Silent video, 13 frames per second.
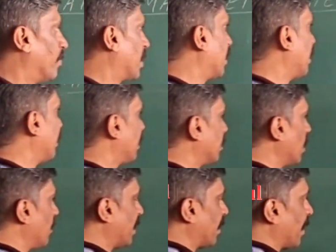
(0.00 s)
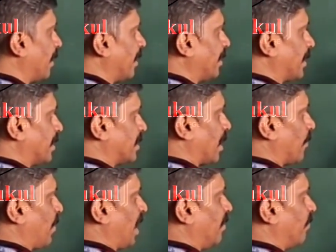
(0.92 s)
What are the trigonometric identities
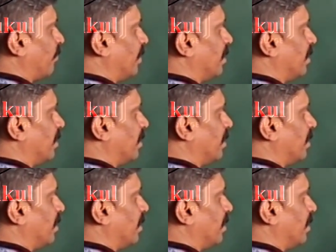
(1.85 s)
are main?